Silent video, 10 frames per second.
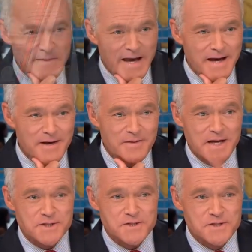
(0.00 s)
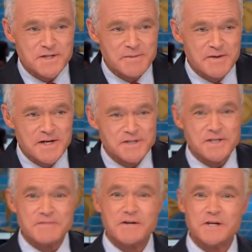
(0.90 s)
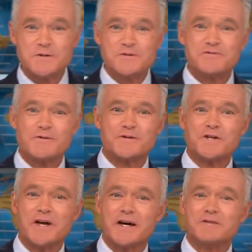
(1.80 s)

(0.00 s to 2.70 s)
And that's the C B S Evening News for tonight.